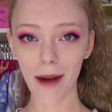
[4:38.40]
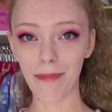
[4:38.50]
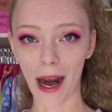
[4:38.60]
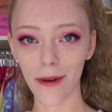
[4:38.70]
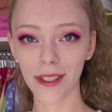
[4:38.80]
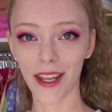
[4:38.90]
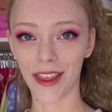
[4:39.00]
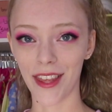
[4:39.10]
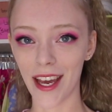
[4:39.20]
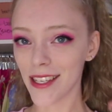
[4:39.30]
about
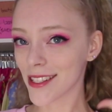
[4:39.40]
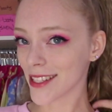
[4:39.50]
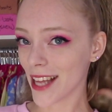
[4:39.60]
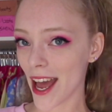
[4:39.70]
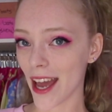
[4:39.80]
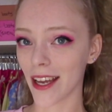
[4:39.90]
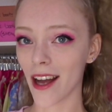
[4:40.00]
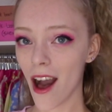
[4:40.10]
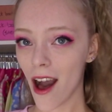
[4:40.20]
this? Like,